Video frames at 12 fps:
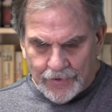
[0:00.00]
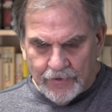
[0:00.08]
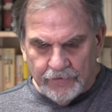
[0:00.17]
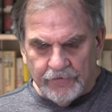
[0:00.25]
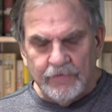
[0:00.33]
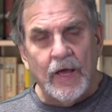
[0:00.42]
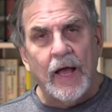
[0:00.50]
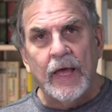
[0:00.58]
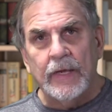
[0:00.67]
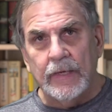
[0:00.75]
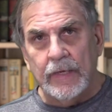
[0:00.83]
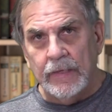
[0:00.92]
it is
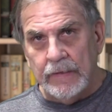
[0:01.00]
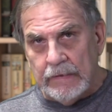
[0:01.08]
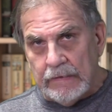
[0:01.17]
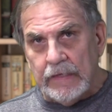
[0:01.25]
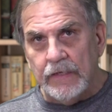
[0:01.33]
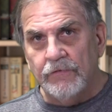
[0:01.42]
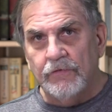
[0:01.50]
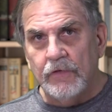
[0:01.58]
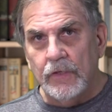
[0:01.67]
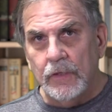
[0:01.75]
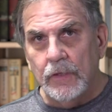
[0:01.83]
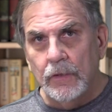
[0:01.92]
not an
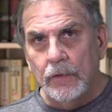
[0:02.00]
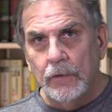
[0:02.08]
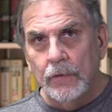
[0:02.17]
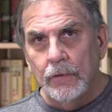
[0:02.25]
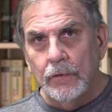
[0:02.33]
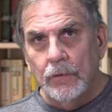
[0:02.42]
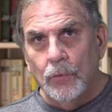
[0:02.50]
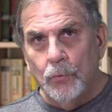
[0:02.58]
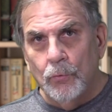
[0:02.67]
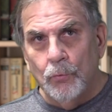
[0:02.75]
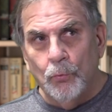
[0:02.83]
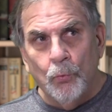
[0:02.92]
easy
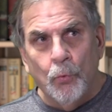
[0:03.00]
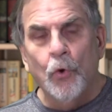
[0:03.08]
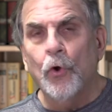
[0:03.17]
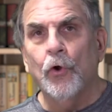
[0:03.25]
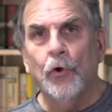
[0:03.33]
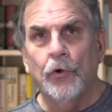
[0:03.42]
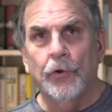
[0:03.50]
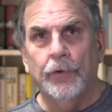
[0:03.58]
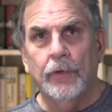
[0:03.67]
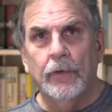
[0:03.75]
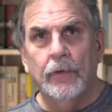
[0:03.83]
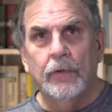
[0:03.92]
word